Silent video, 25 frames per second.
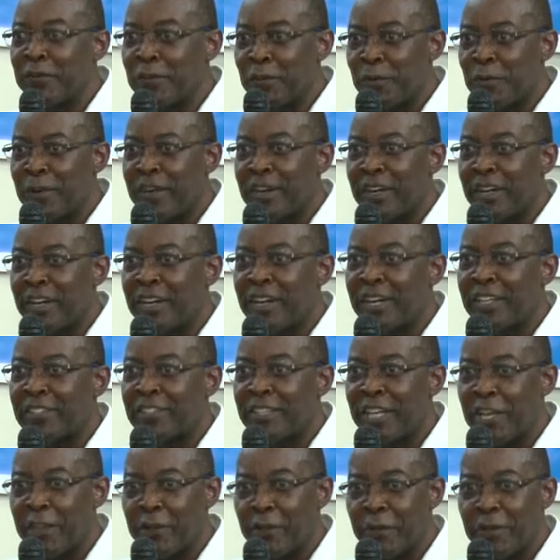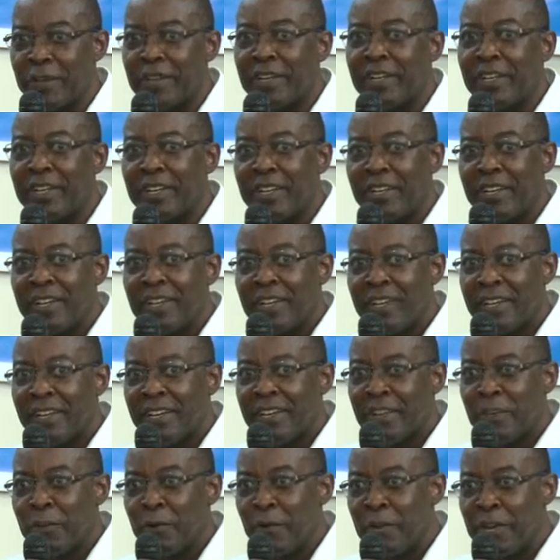are a surgeon,
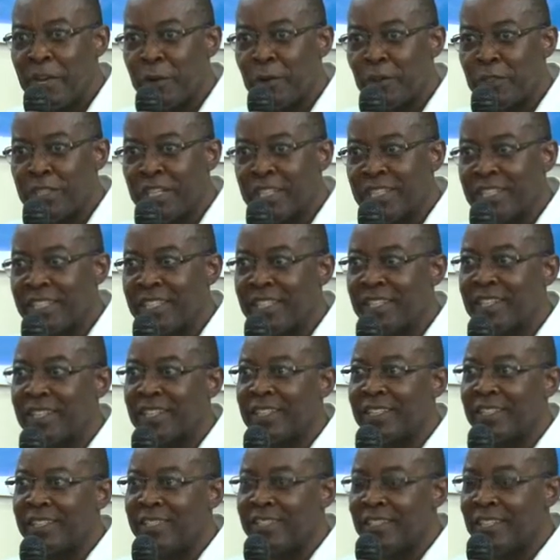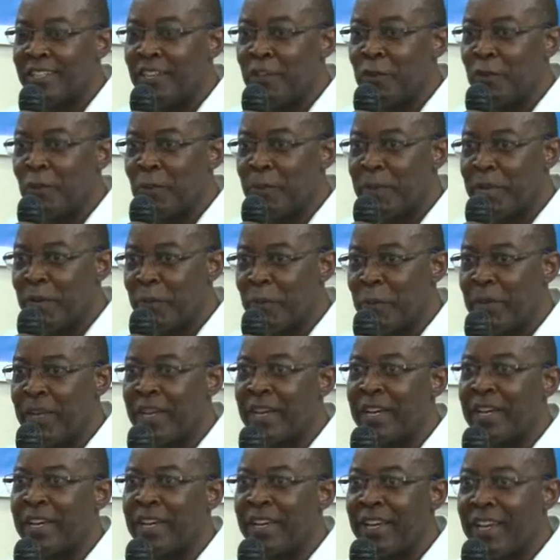you are negotiating that you will be
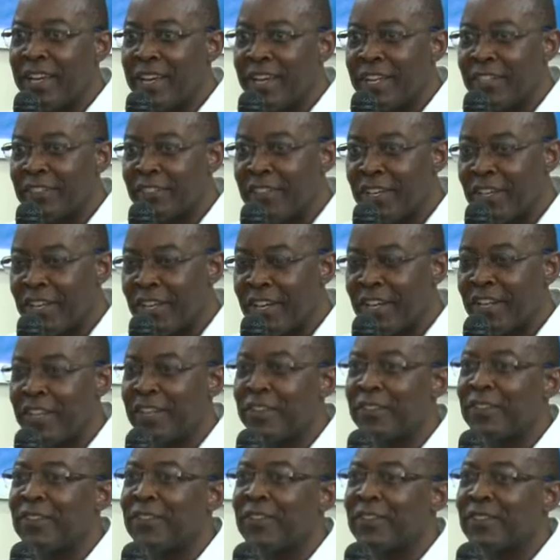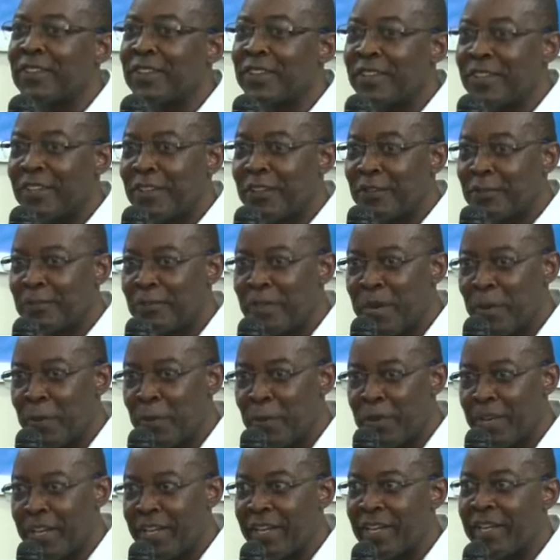doing 8 surgeries per
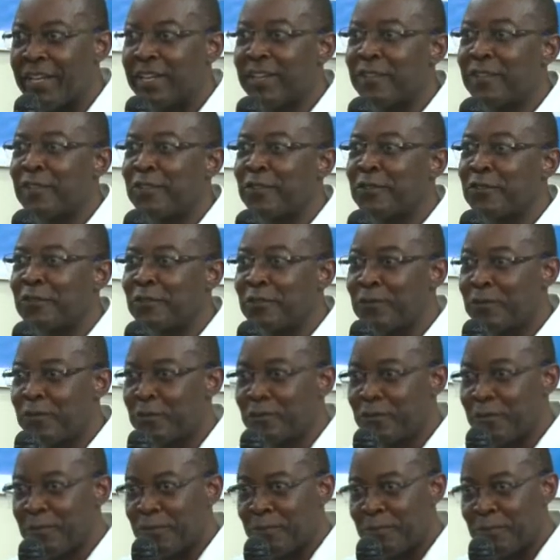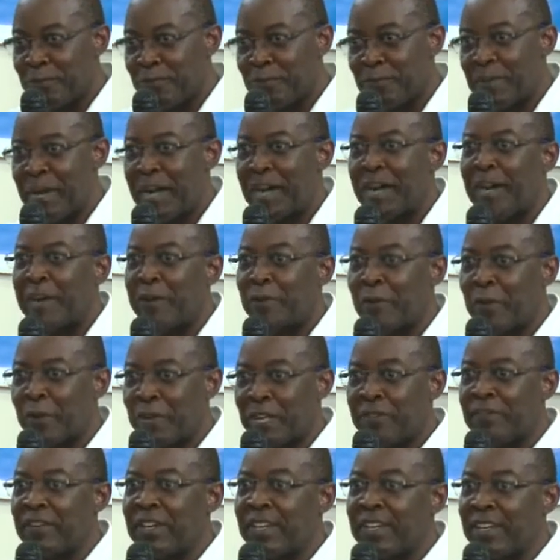week, per
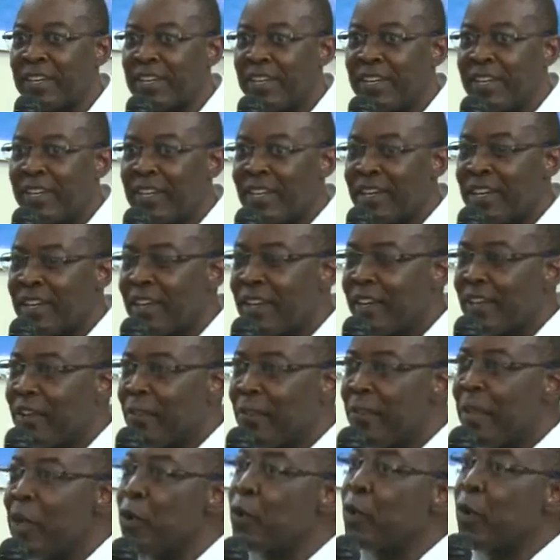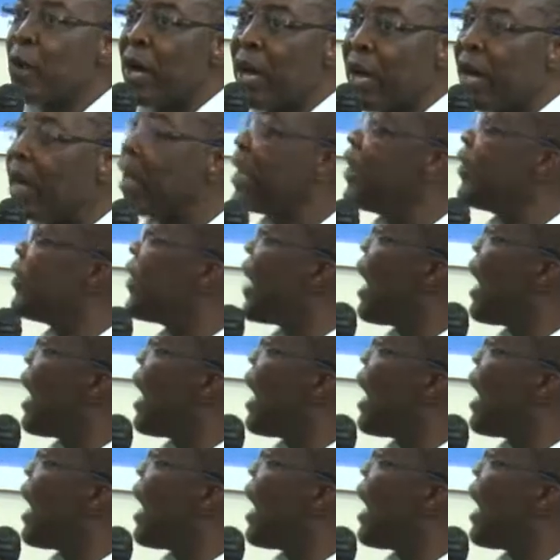whatever, then it's